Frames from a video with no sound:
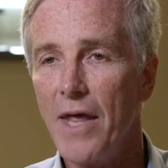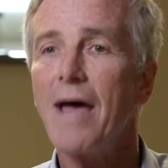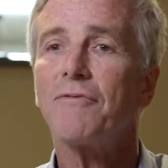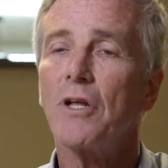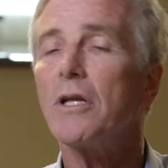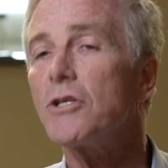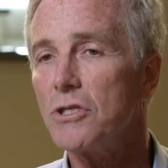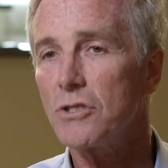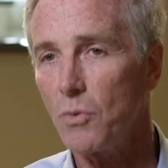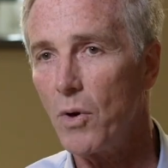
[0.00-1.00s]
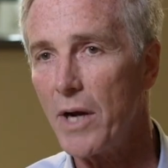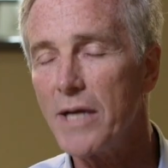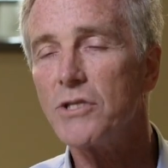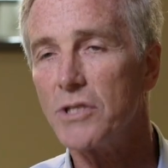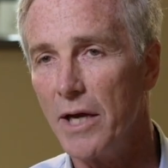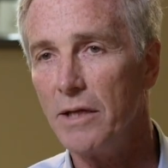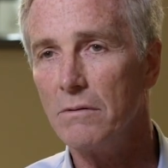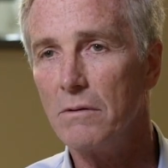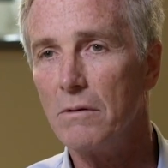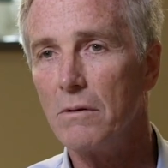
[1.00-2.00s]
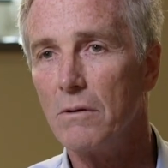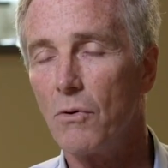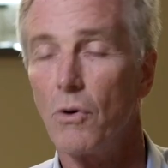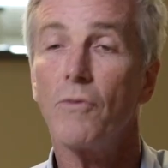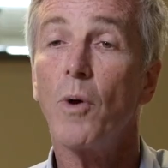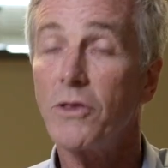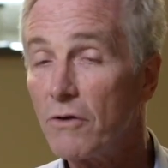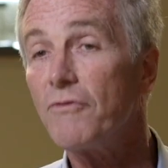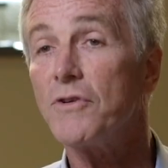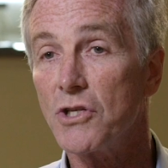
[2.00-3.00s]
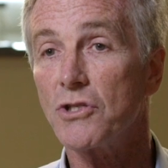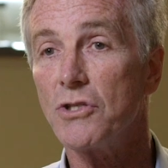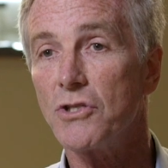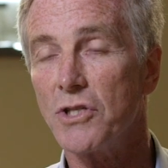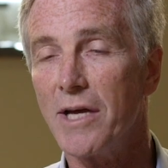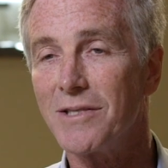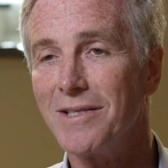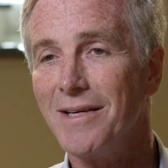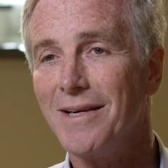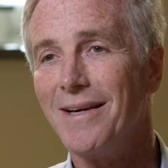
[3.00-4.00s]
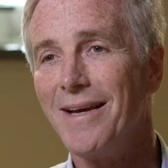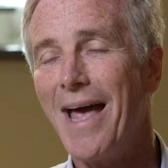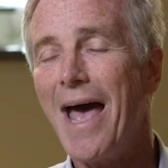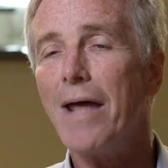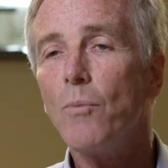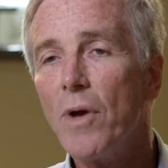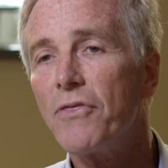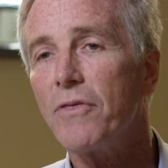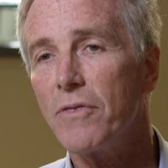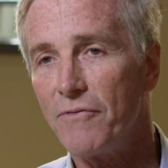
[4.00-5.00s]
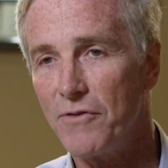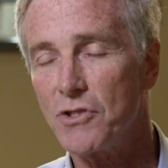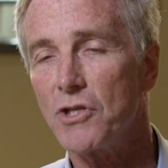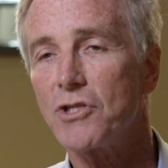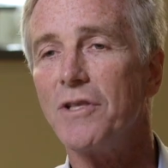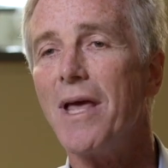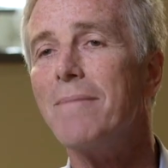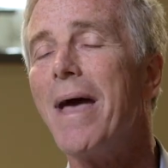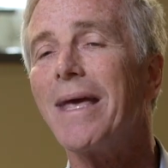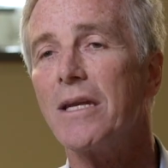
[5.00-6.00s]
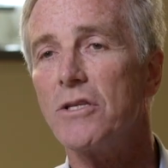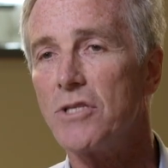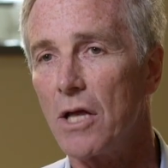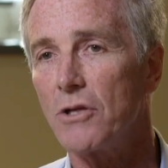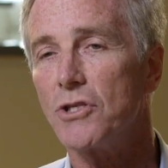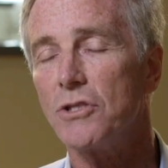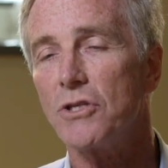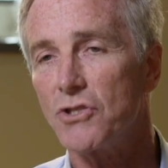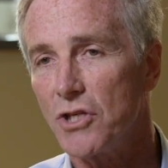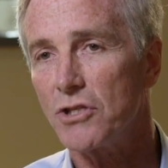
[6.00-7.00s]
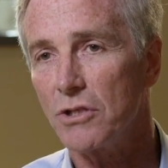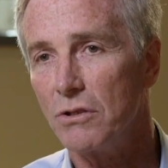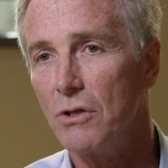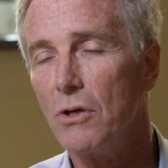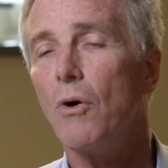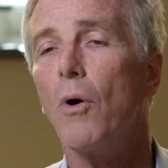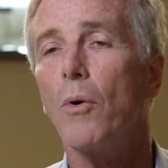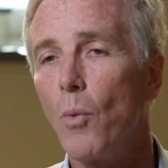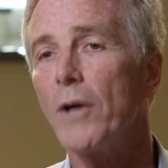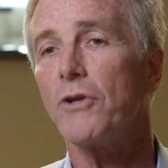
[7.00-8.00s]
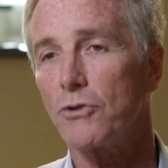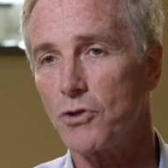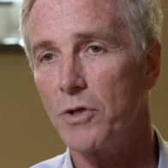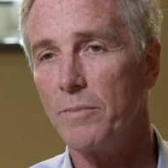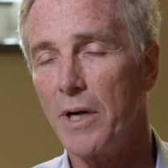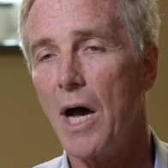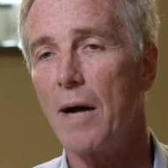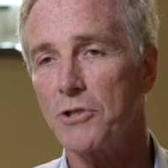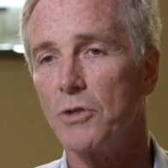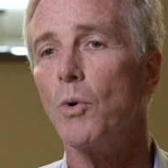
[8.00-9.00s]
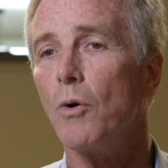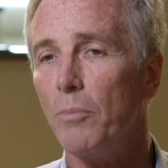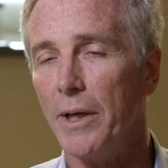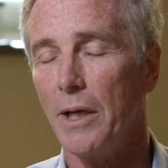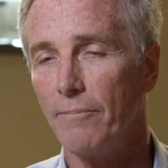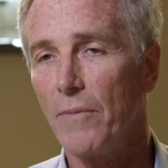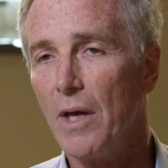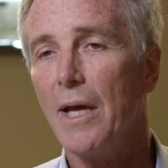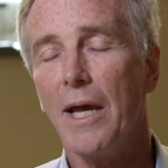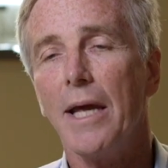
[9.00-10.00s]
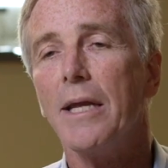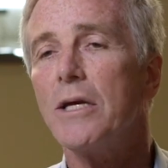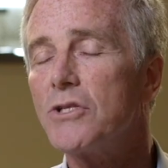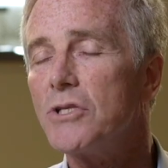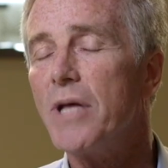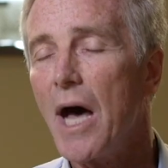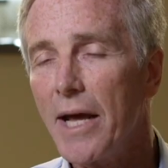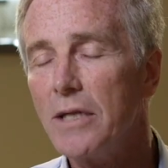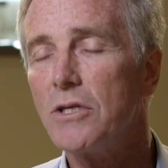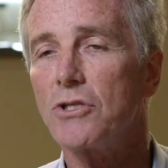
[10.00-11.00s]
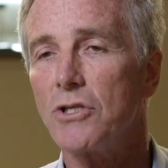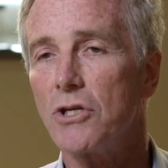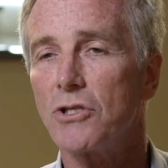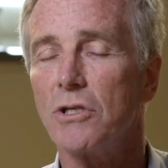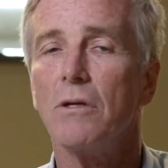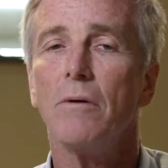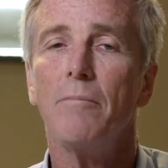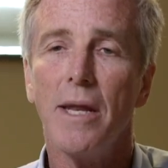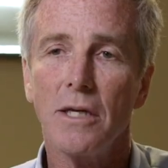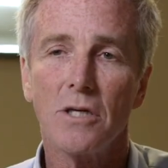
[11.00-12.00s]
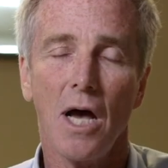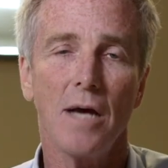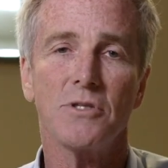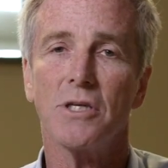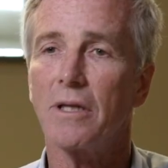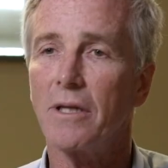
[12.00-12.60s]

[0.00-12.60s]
have to listen to what I say or what their physician says, and with the physician, they make an intelligent decision on what their treatment option will be. It is not a decision many times